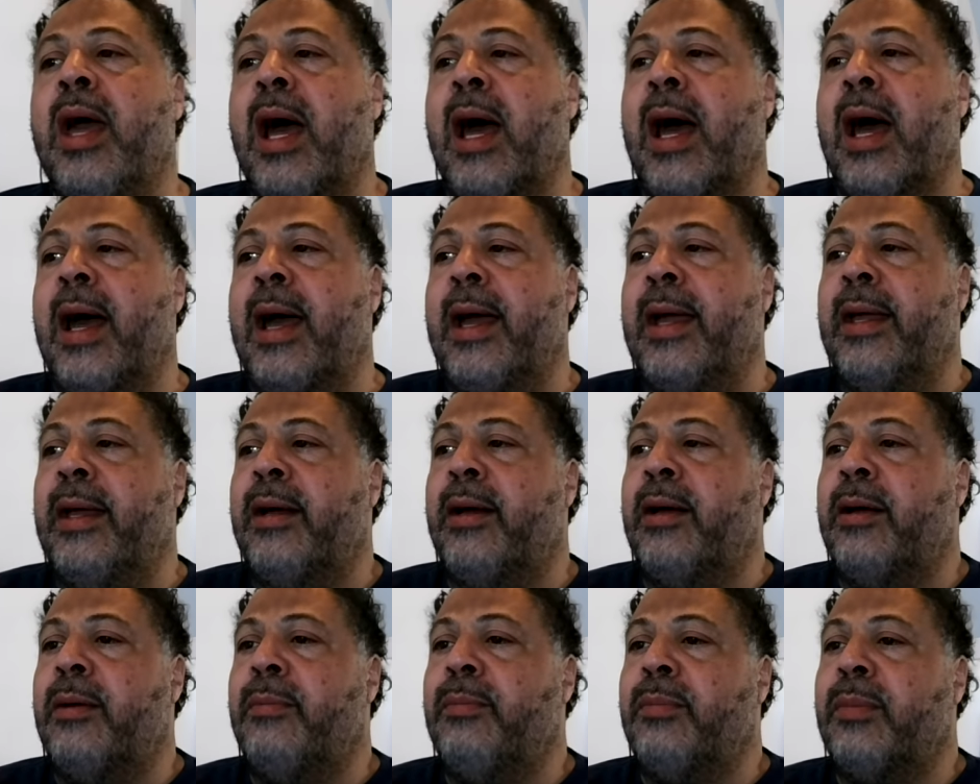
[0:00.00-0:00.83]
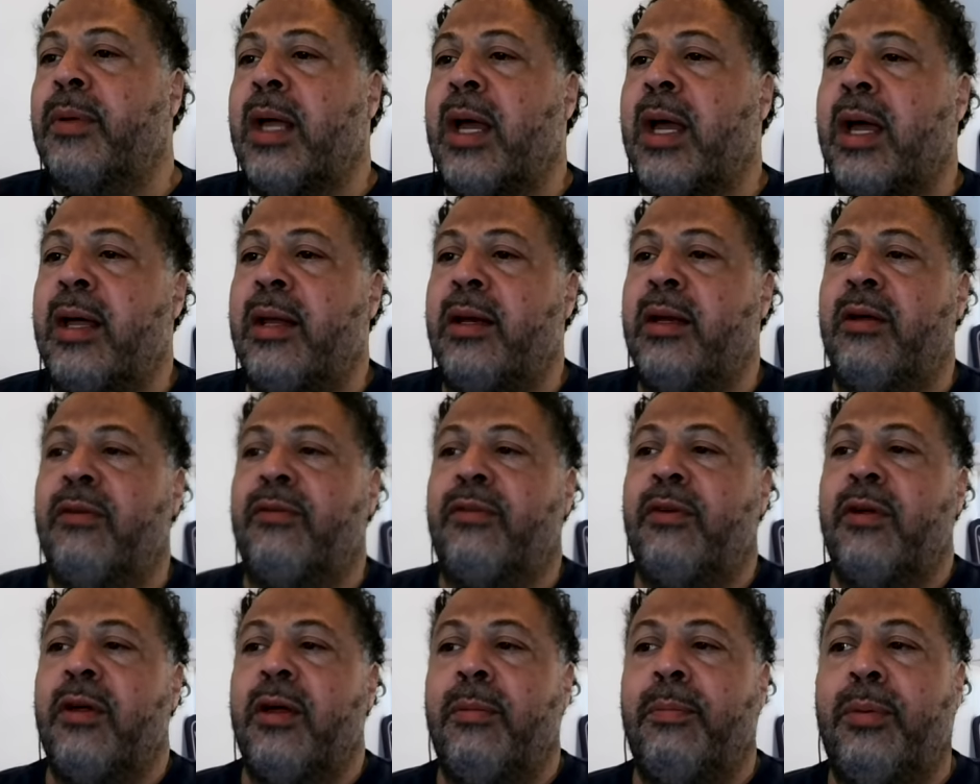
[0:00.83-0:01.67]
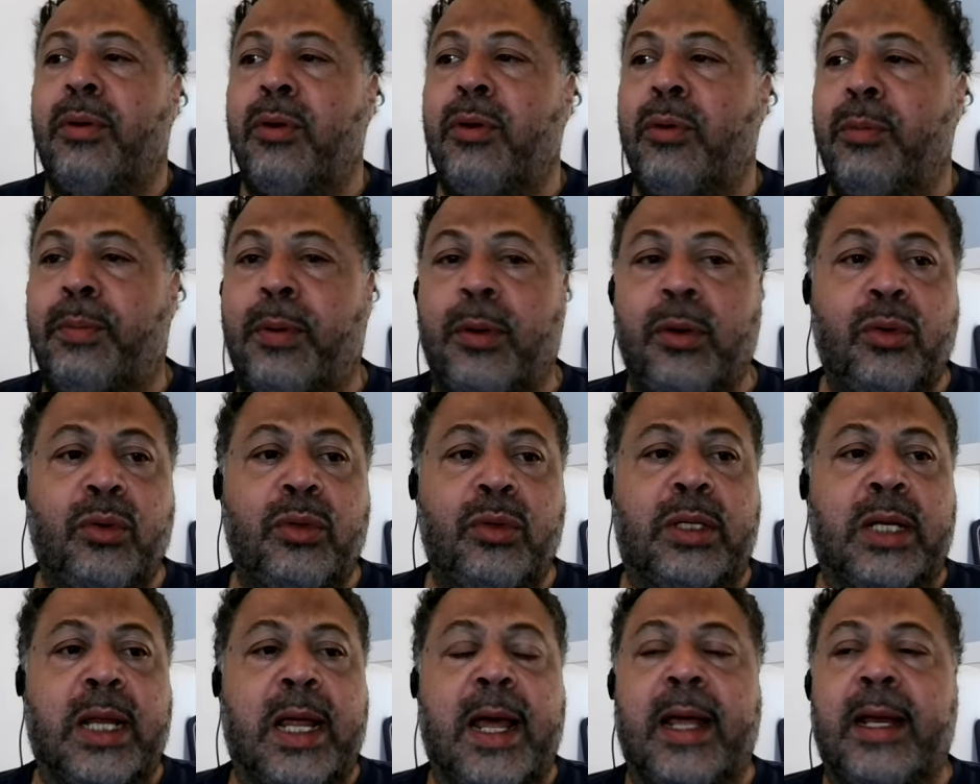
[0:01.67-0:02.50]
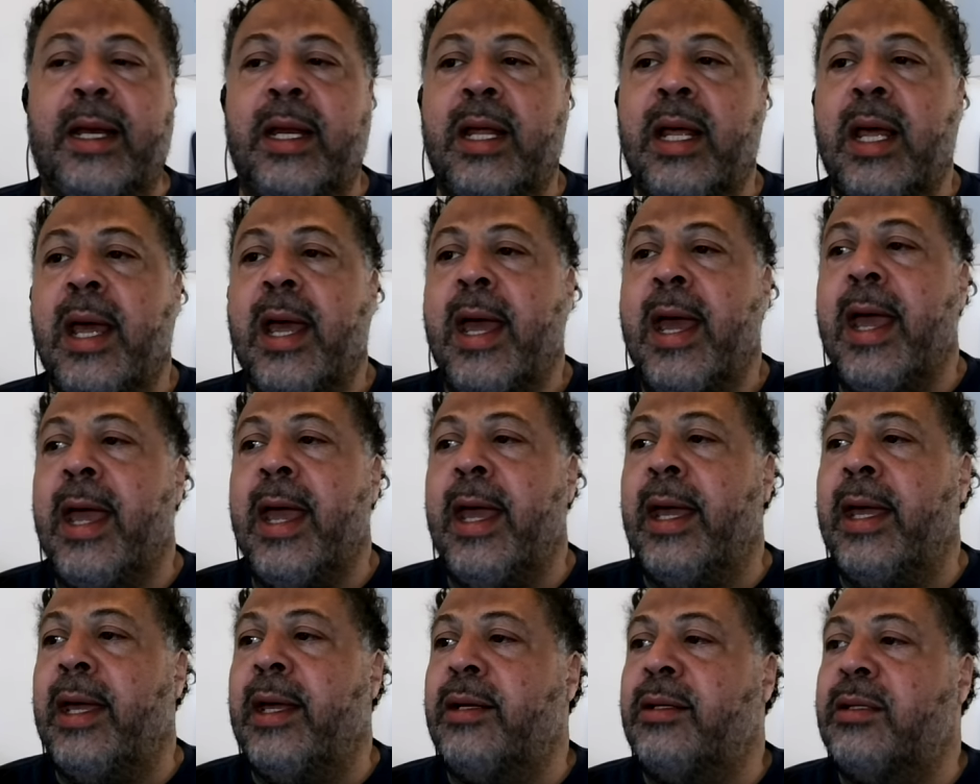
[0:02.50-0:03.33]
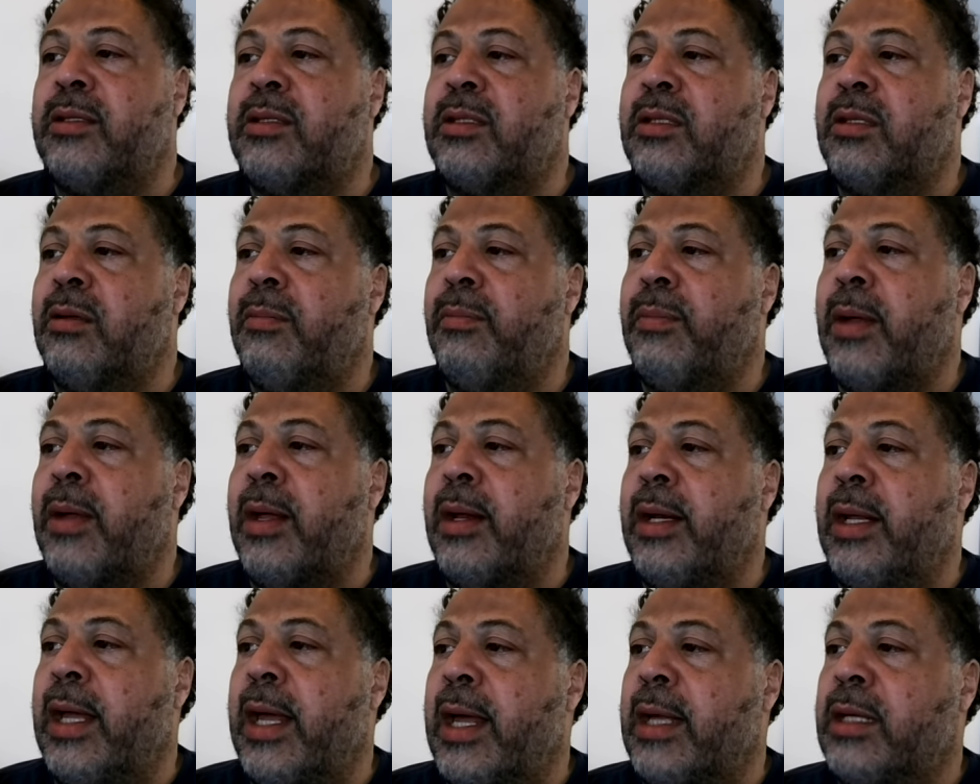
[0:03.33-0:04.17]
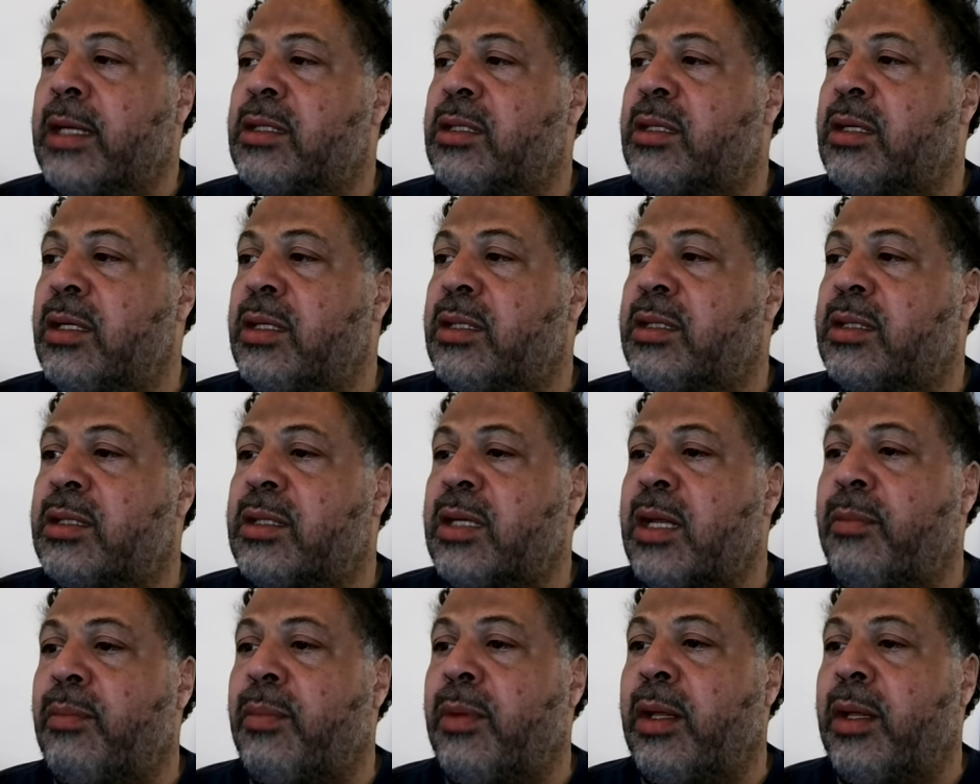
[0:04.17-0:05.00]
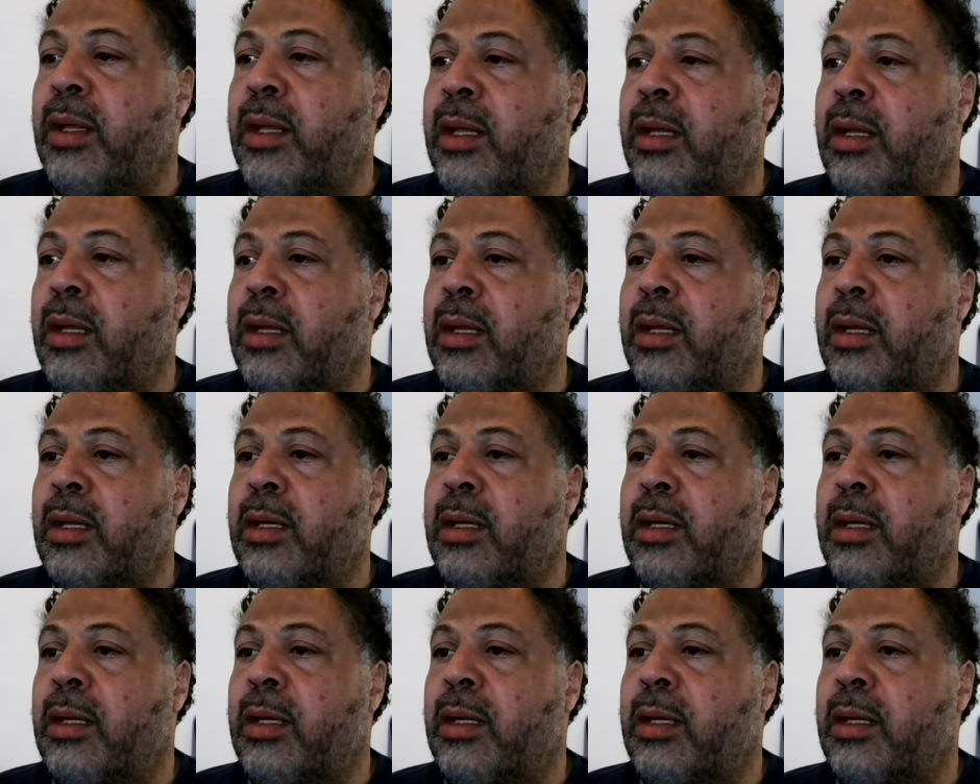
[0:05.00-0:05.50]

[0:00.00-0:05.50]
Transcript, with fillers: I um, kind of poo pooed that, and somebody actually sent me.